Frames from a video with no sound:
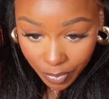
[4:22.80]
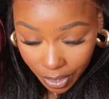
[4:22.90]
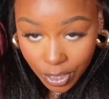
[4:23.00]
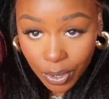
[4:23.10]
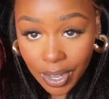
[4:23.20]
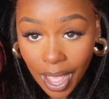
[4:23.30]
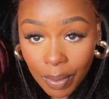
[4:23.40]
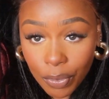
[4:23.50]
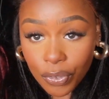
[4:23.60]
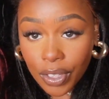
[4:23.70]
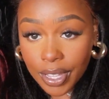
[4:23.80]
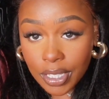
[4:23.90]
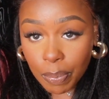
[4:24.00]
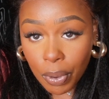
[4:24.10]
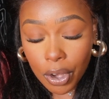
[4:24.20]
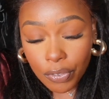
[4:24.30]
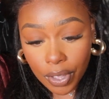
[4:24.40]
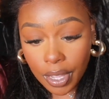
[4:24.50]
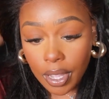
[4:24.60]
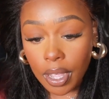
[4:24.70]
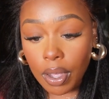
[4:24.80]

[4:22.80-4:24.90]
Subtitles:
So now it fits perfect.